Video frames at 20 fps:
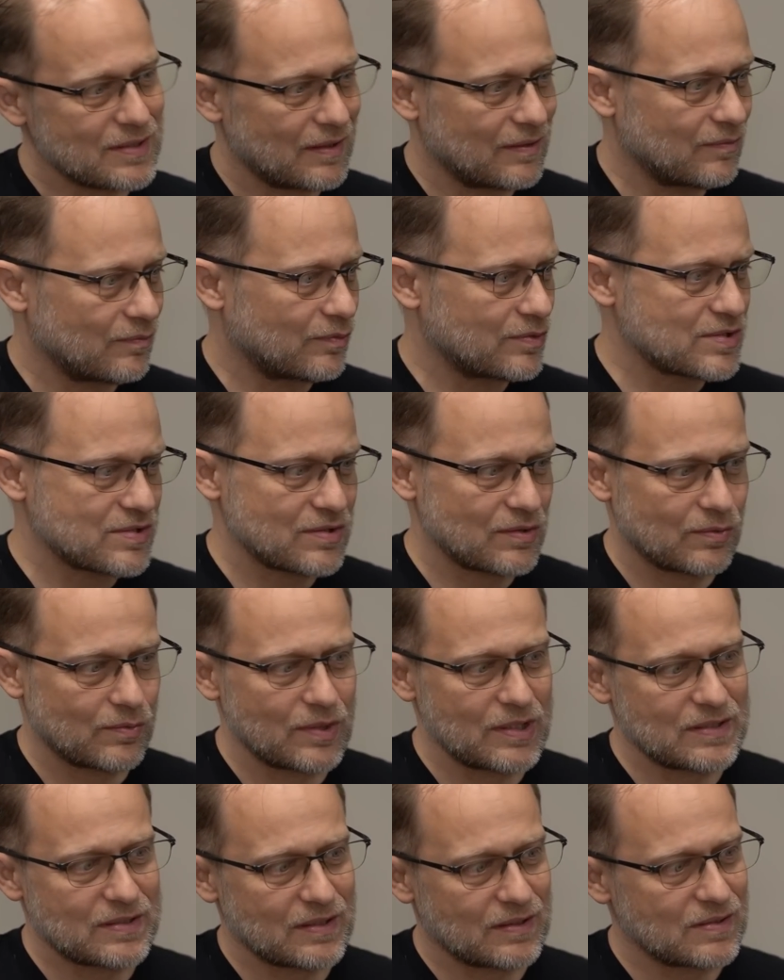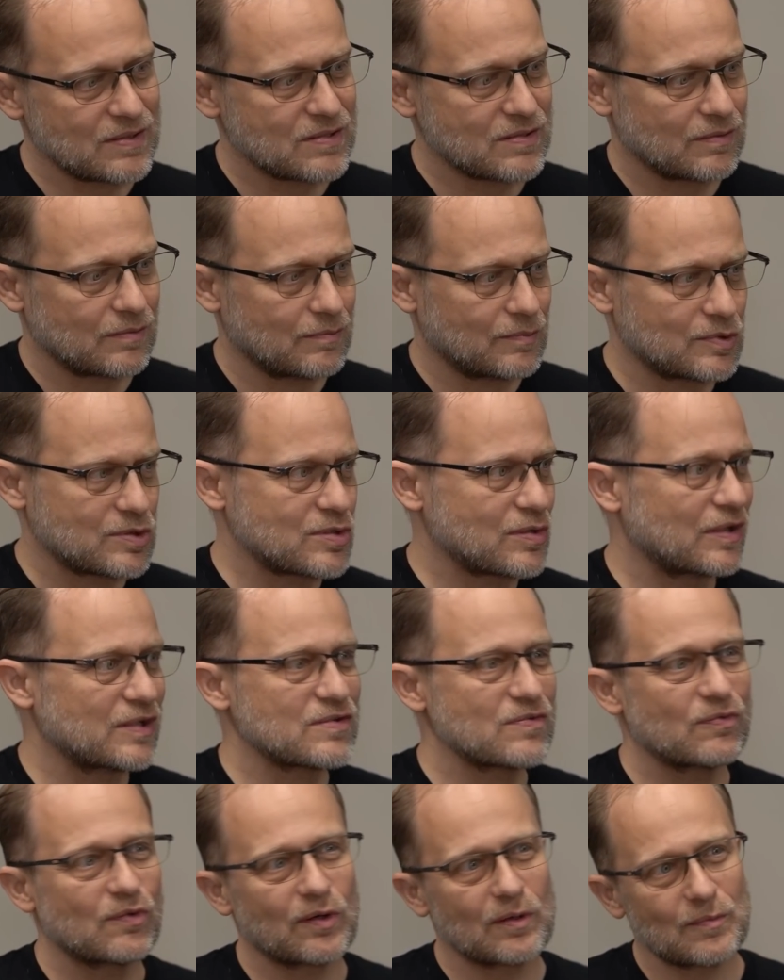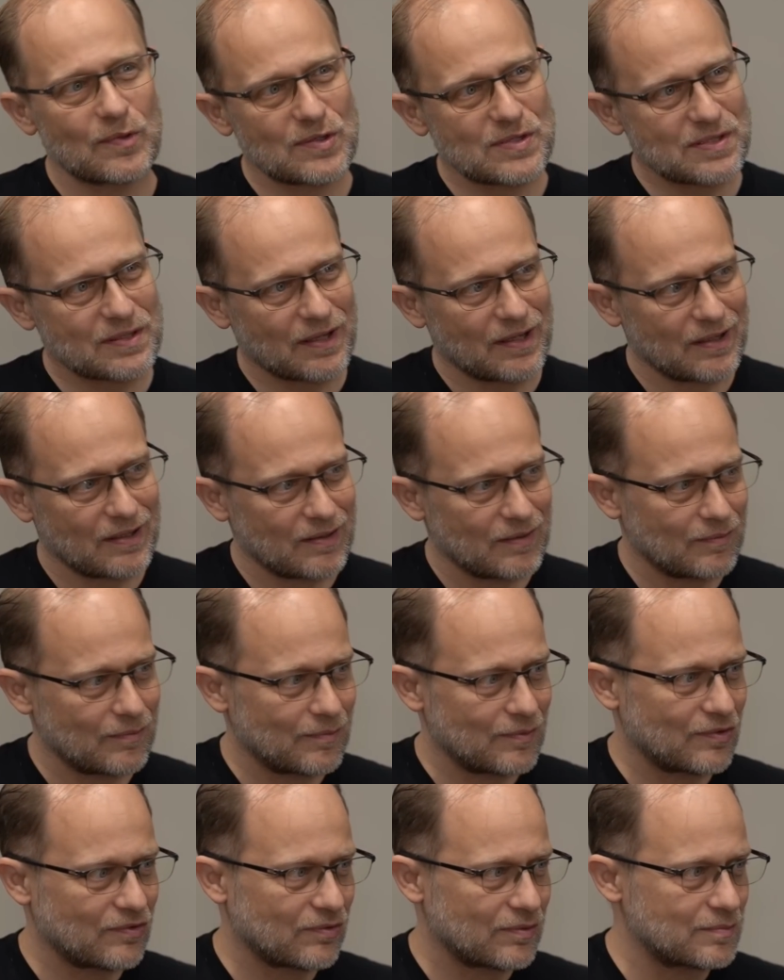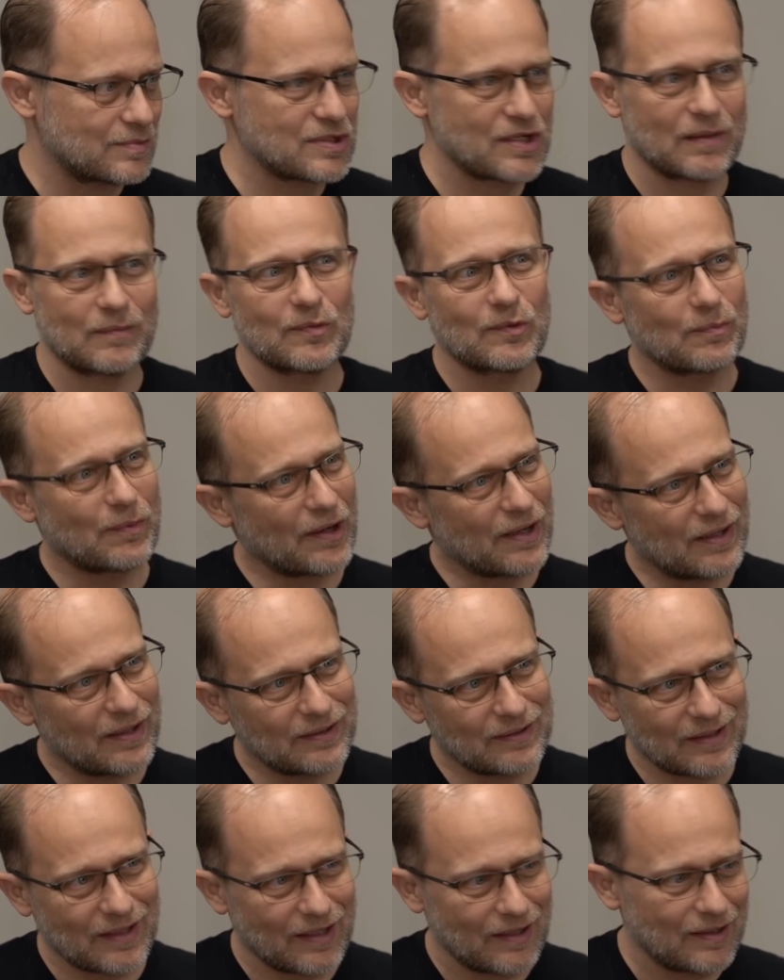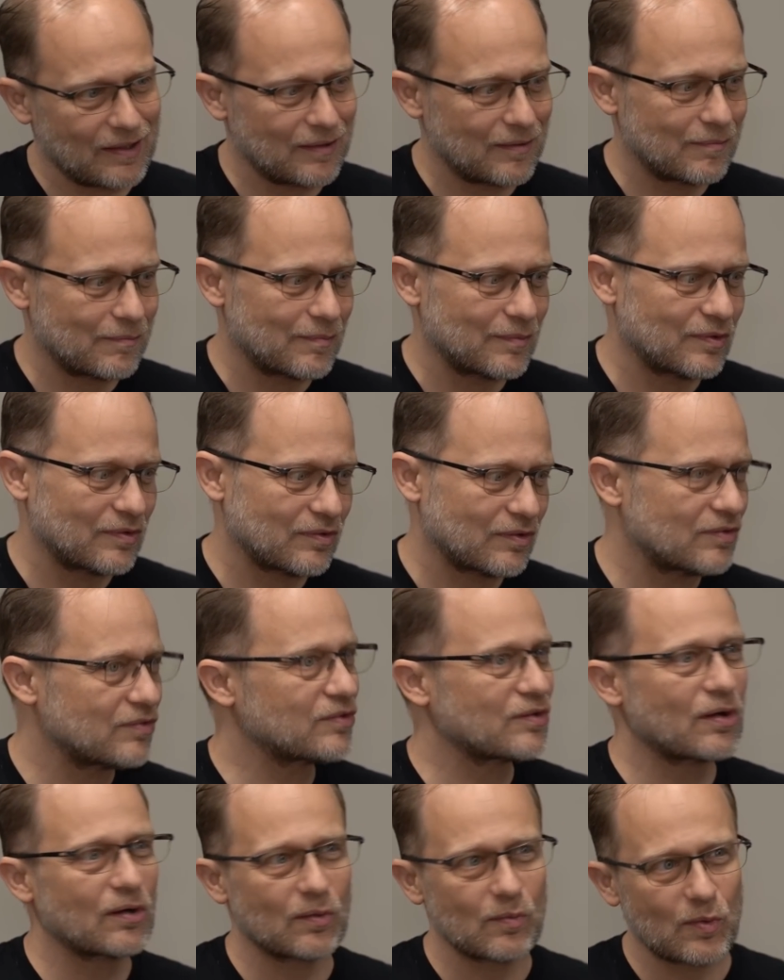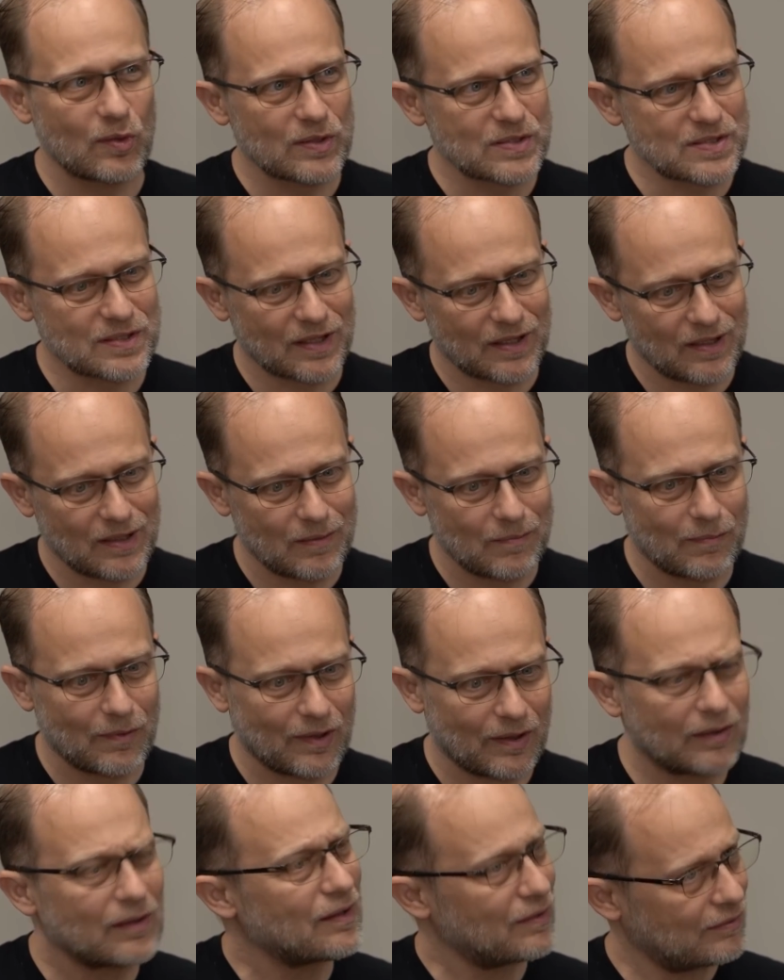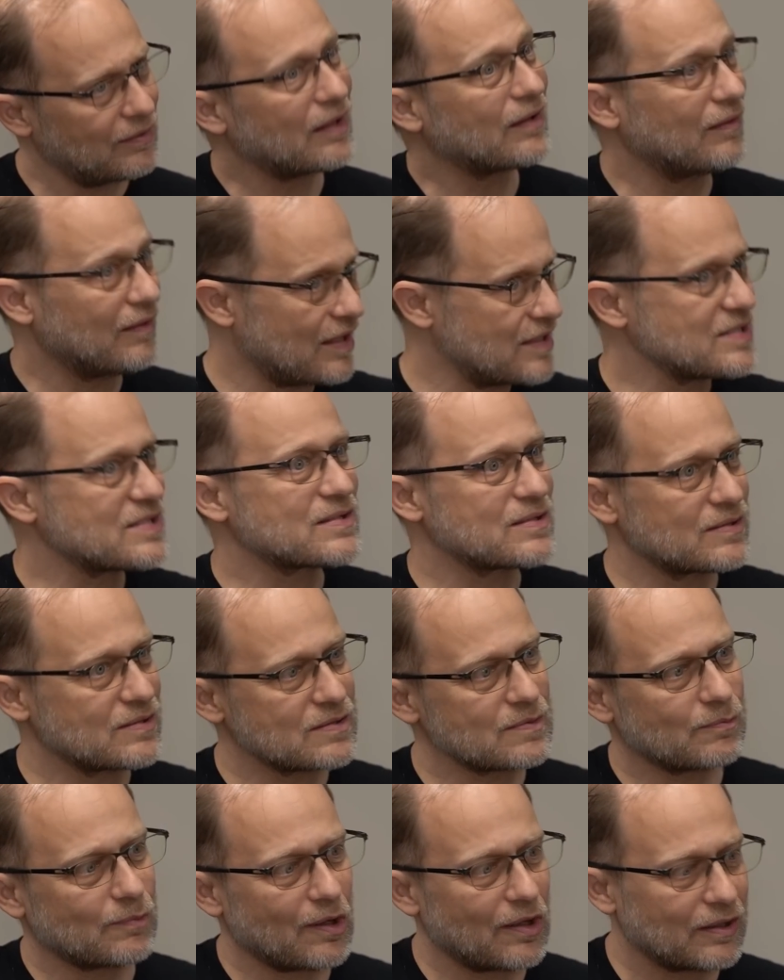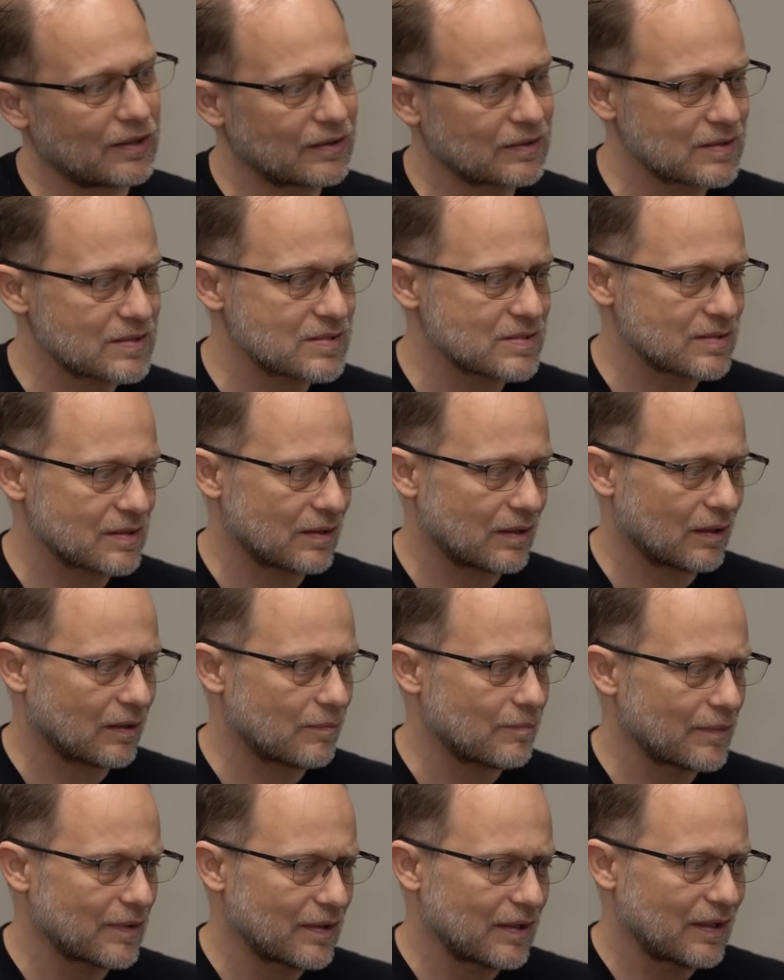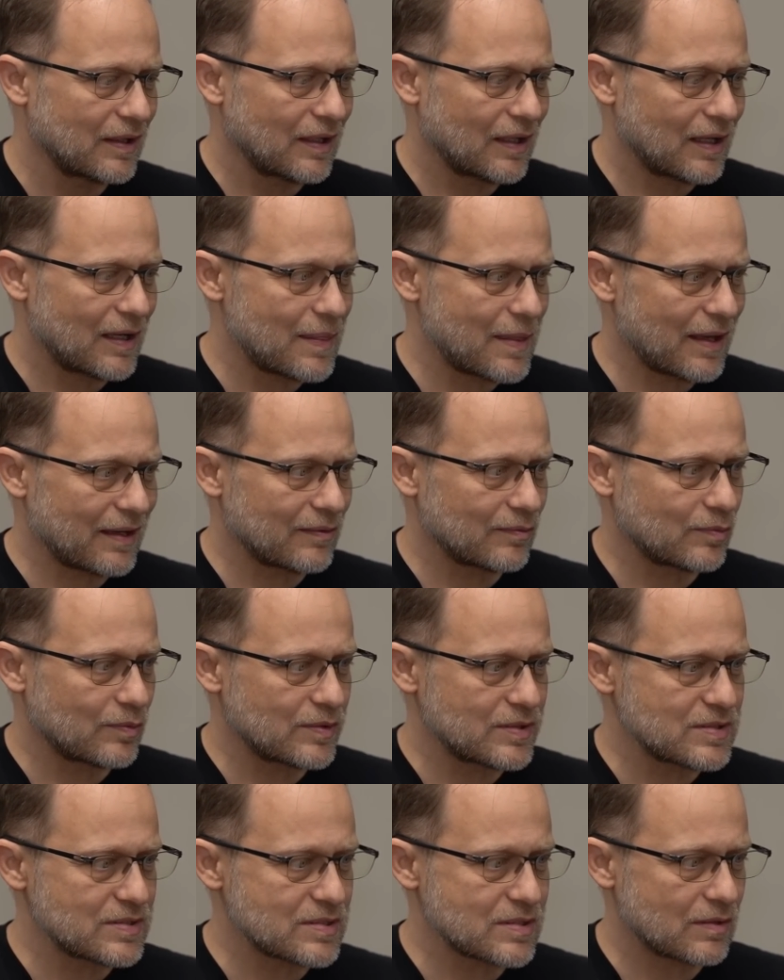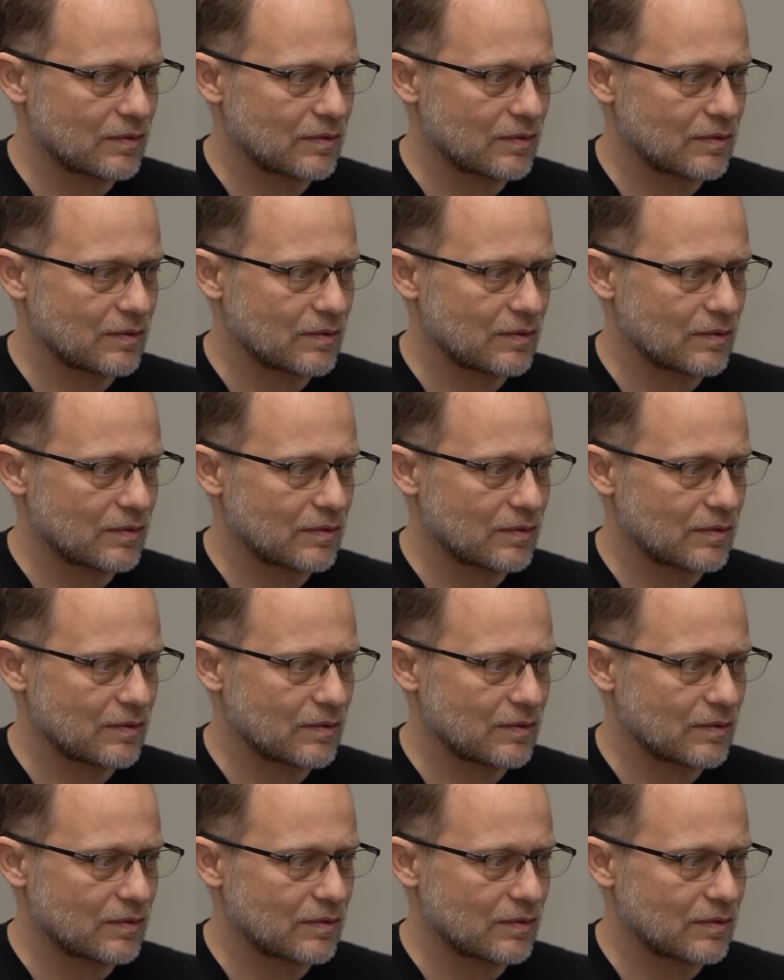And so we did some Transformers games, some James Bond games, a Star Wars game, a lot of licensed products. And that was